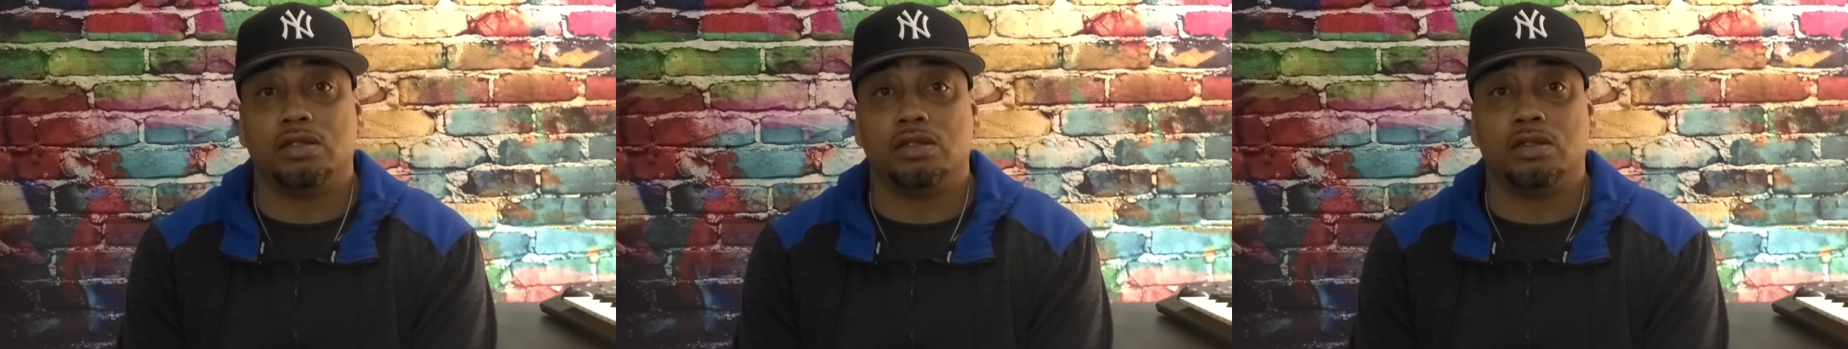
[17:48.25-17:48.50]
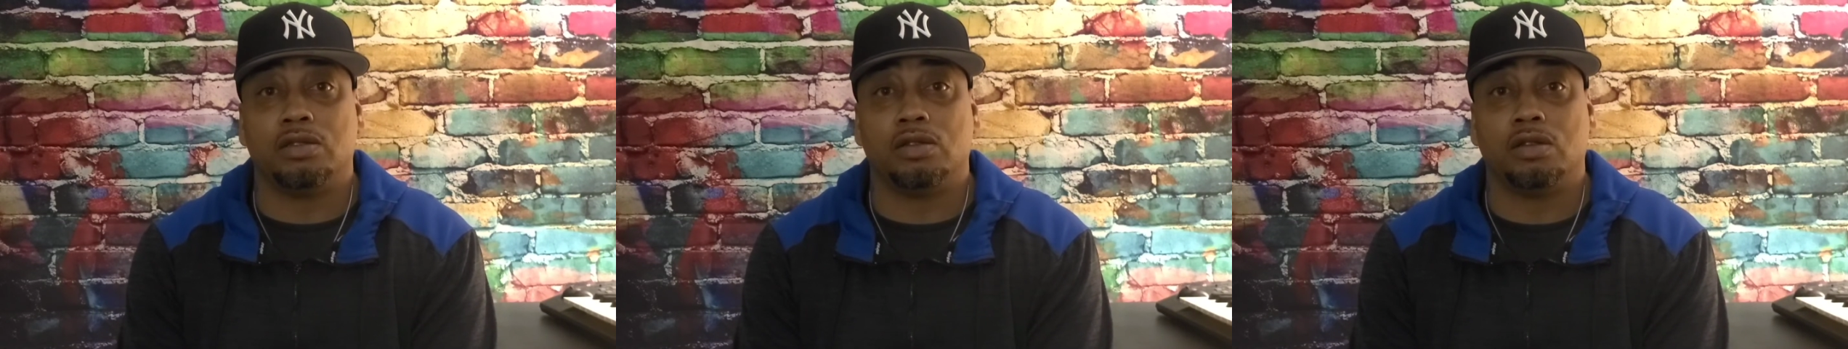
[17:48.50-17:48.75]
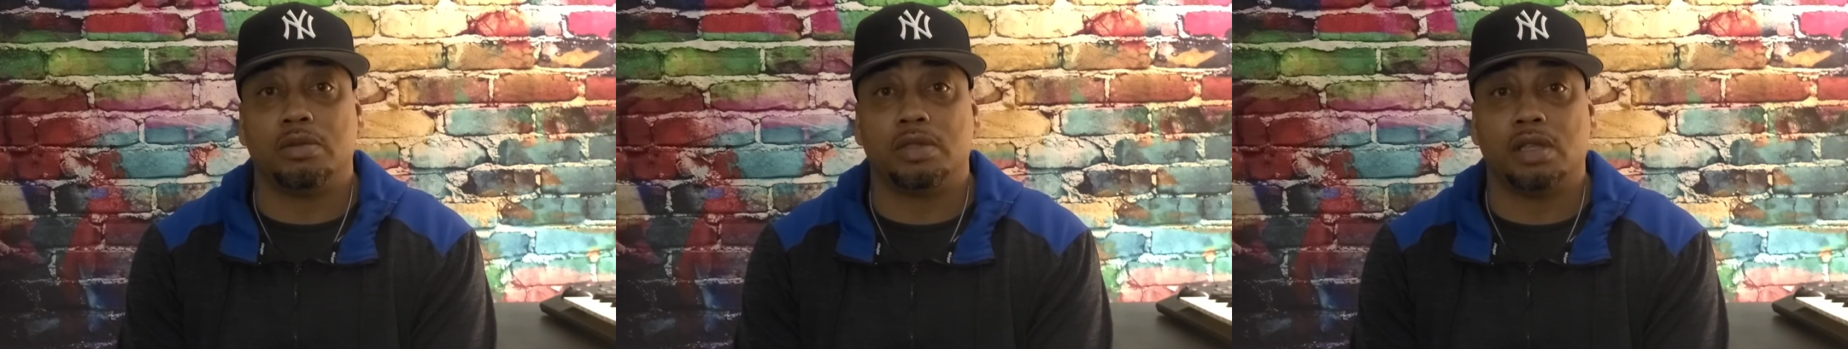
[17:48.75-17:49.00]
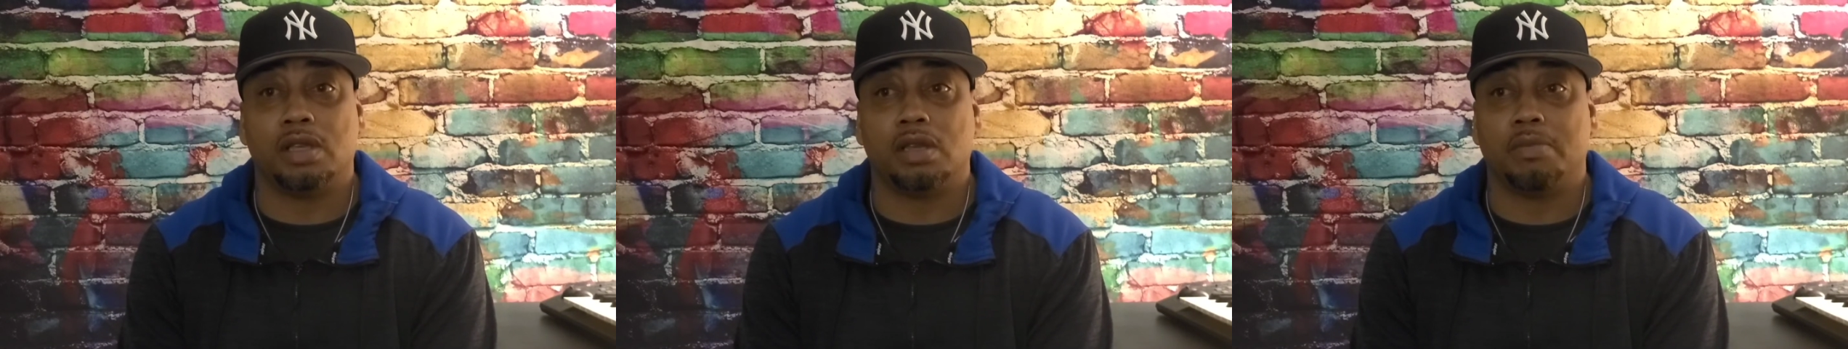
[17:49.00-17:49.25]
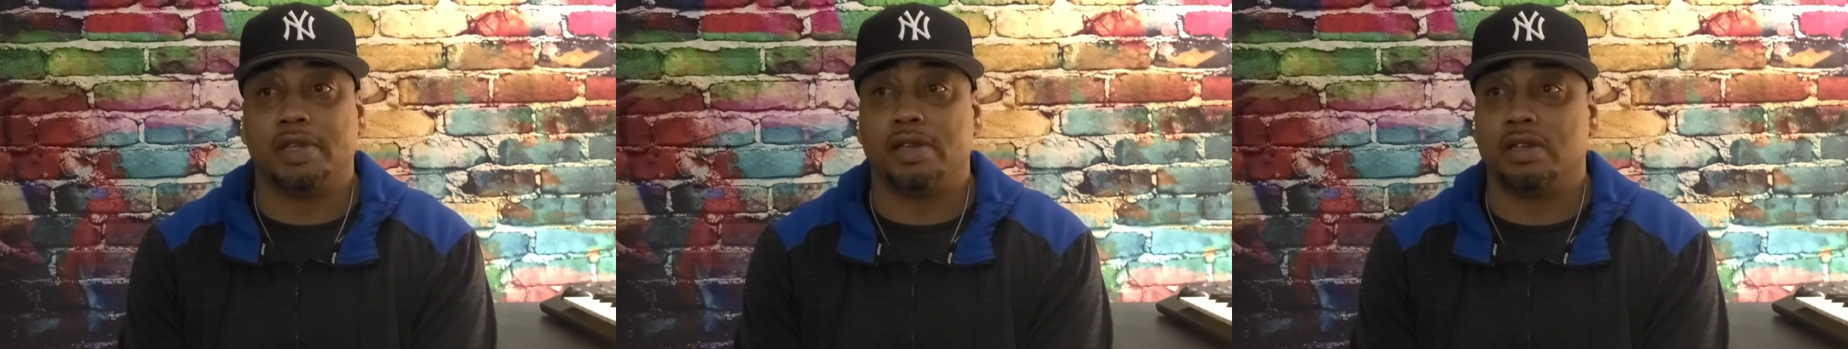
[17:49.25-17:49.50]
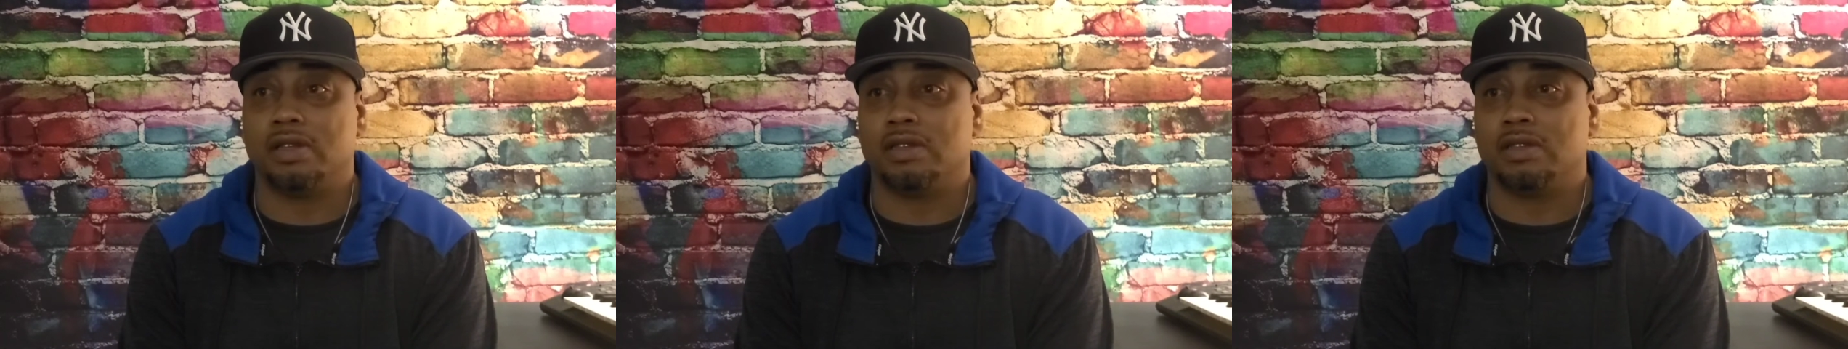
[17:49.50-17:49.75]
You know what I'm saying?
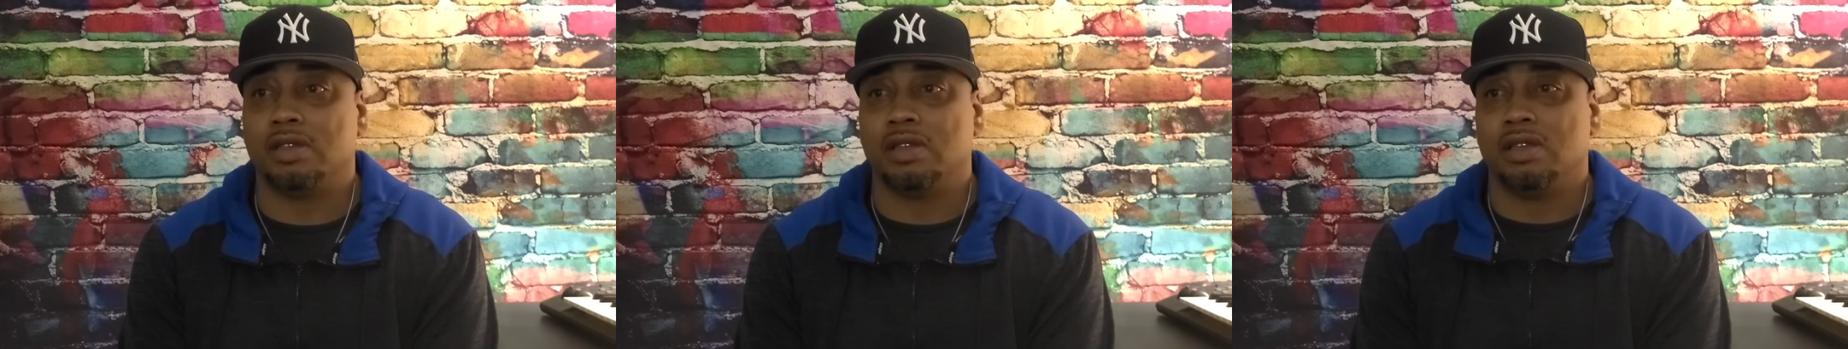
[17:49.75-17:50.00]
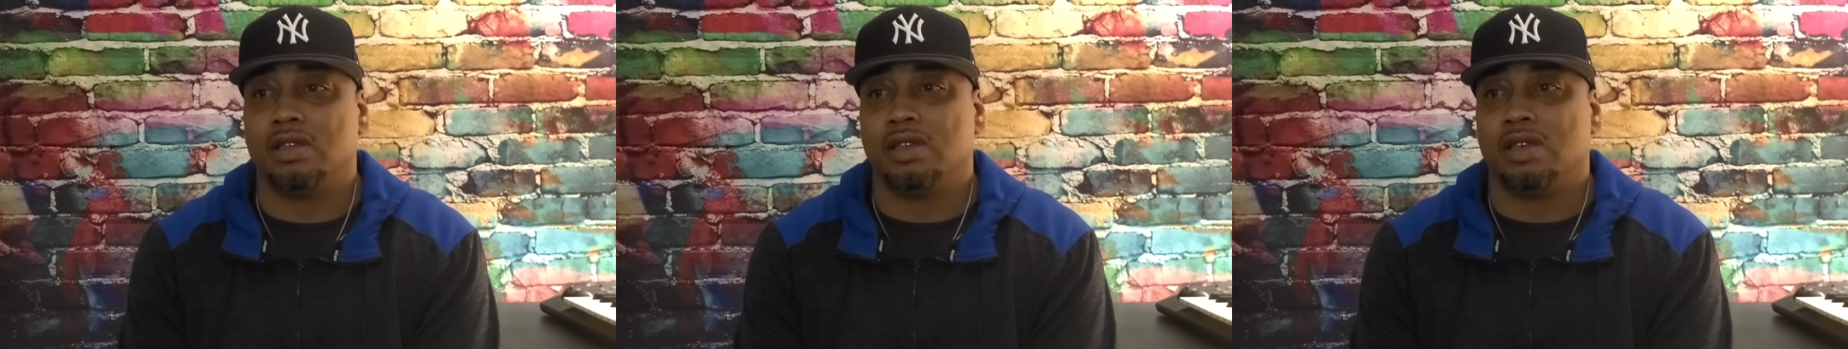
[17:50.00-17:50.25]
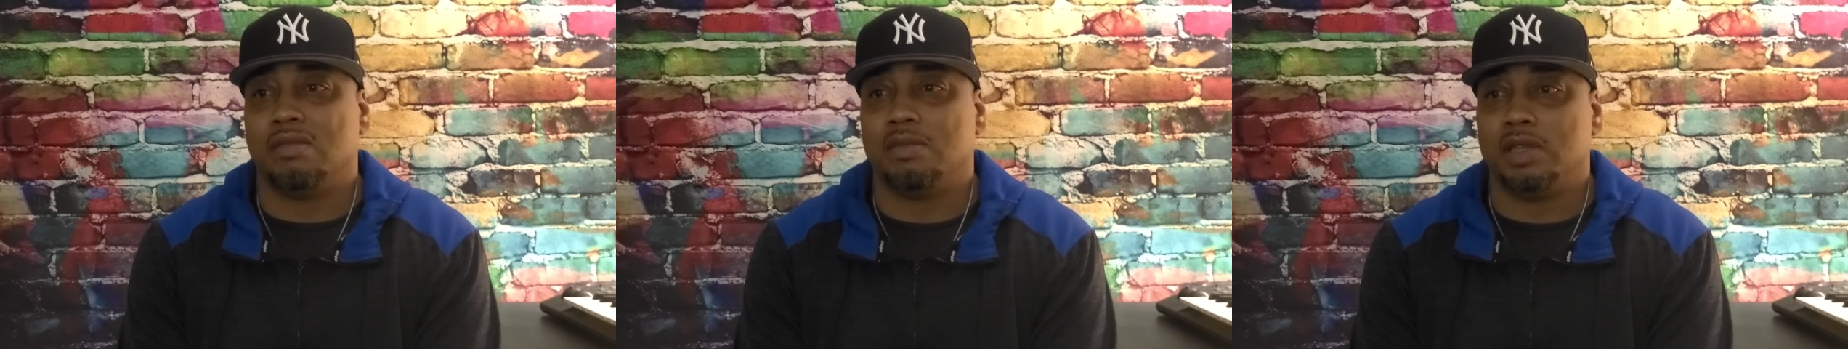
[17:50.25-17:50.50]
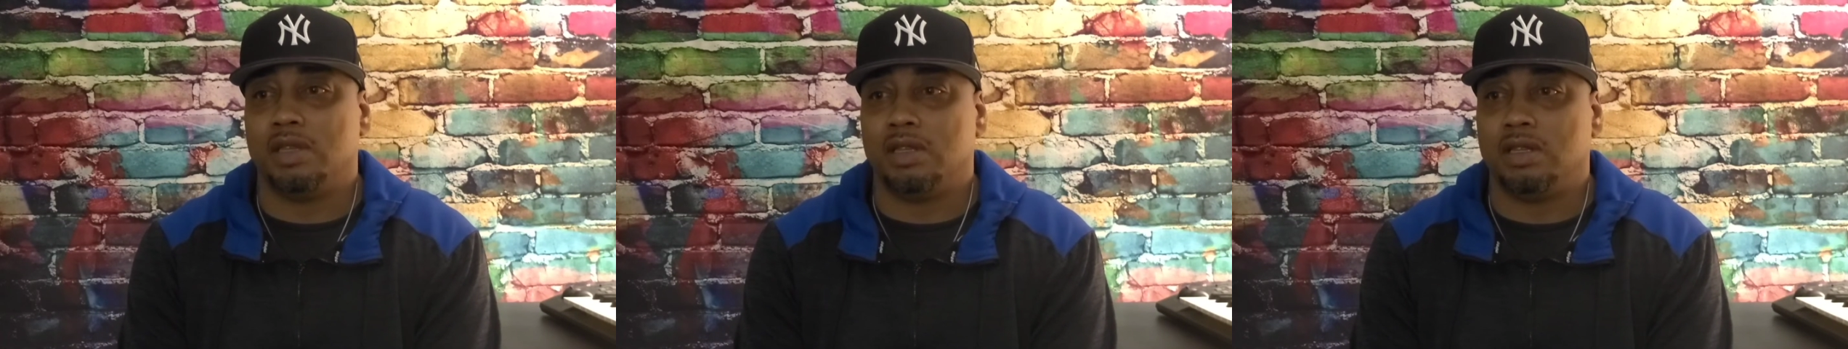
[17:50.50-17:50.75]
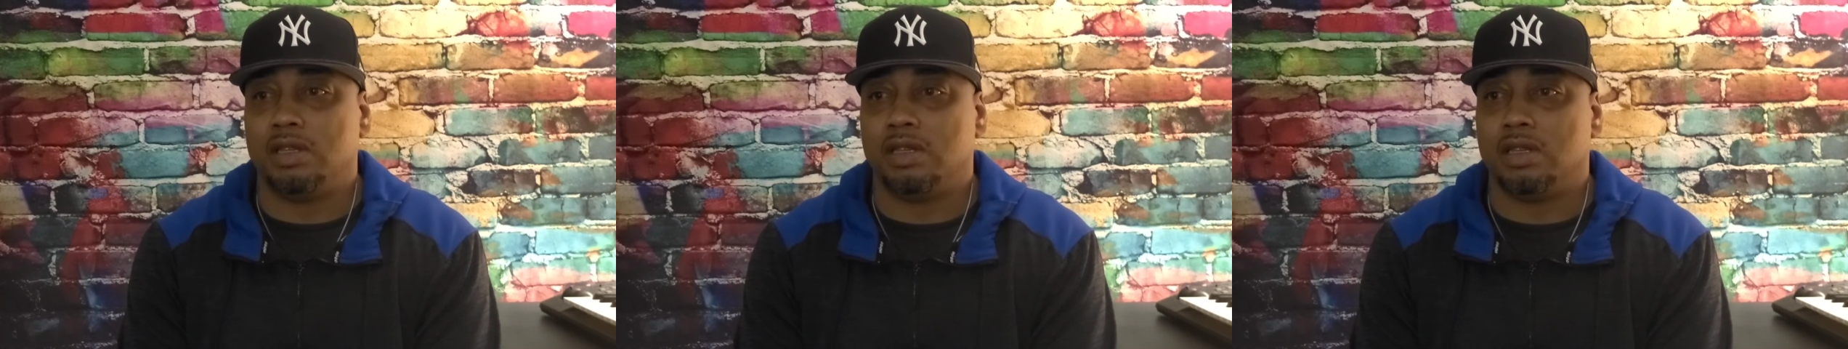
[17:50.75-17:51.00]
Because, I mean,